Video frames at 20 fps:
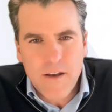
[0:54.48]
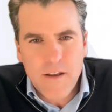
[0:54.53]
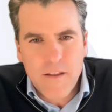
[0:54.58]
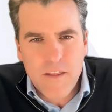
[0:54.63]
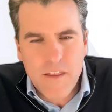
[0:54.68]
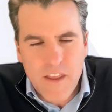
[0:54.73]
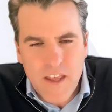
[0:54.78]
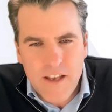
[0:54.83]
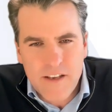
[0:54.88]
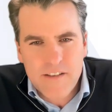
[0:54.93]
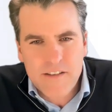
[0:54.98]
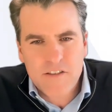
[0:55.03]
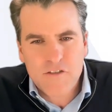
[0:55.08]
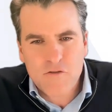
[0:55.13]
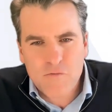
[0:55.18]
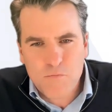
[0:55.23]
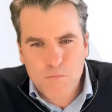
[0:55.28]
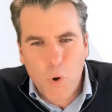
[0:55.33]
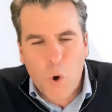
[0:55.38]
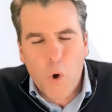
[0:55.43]

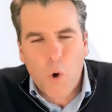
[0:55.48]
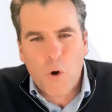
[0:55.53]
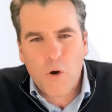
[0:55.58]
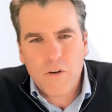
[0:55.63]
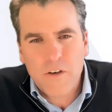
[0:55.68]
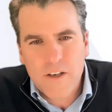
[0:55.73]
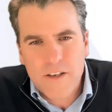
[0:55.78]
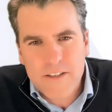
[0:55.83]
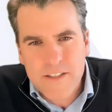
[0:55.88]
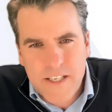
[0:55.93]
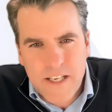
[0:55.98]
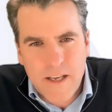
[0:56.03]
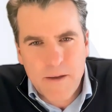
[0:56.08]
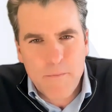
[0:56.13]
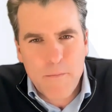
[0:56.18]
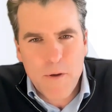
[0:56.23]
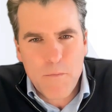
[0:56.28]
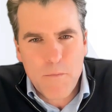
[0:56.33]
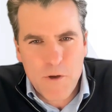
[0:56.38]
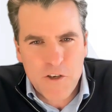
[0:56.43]
this bold
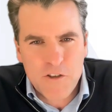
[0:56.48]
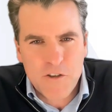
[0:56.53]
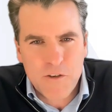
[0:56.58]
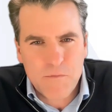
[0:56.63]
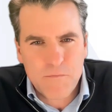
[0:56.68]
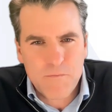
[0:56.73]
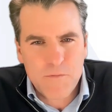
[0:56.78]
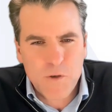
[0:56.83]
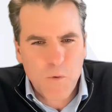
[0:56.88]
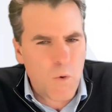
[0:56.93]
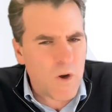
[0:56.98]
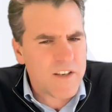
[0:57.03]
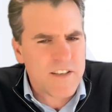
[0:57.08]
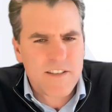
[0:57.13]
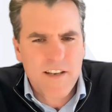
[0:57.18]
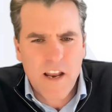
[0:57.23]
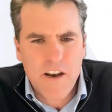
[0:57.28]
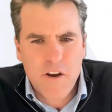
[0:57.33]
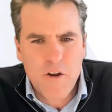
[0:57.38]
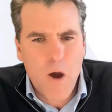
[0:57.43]
team mission? So what's
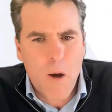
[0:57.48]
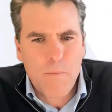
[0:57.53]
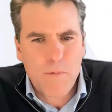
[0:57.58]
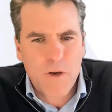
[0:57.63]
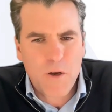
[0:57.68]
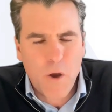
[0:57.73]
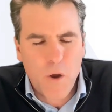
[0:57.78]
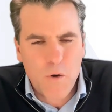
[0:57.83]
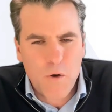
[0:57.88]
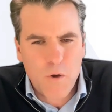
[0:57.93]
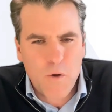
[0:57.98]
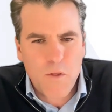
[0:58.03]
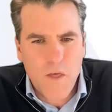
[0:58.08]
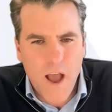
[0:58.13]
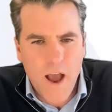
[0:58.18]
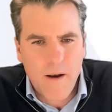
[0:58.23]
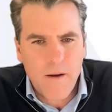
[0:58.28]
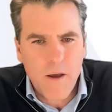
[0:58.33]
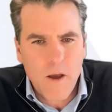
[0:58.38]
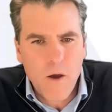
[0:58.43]
setting you up to go do
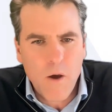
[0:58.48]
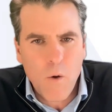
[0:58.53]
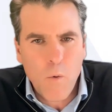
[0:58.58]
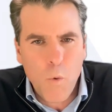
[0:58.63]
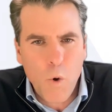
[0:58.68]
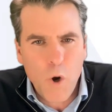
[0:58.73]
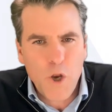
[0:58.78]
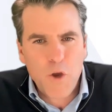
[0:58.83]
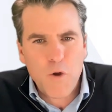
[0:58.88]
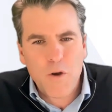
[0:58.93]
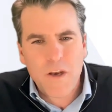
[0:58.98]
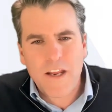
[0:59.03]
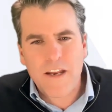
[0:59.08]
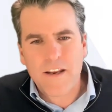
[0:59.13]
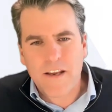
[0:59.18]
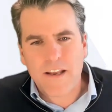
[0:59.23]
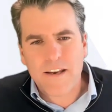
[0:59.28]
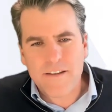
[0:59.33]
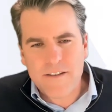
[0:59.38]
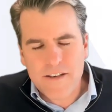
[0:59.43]
that? What do you need
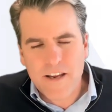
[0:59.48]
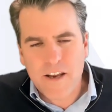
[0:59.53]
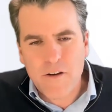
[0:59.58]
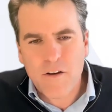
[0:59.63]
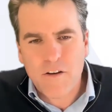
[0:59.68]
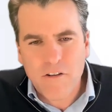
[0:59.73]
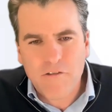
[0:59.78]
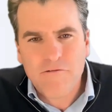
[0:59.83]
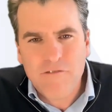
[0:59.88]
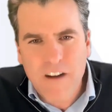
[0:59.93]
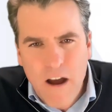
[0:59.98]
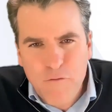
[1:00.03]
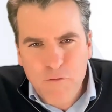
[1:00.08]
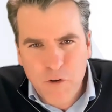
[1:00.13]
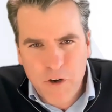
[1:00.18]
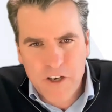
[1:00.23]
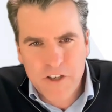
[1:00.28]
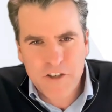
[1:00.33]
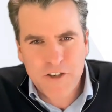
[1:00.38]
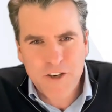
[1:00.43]
to continue to
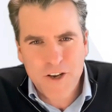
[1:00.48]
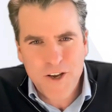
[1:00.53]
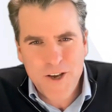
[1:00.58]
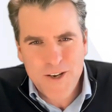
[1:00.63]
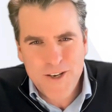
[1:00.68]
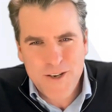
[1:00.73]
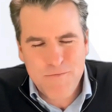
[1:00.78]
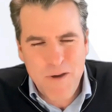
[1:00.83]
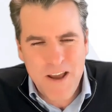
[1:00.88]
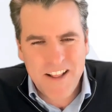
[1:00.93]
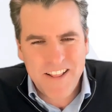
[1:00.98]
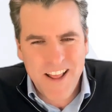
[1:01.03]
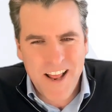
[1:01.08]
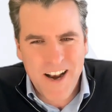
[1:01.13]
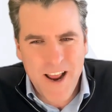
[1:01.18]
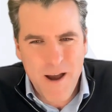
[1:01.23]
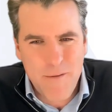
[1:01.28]
leverage to make that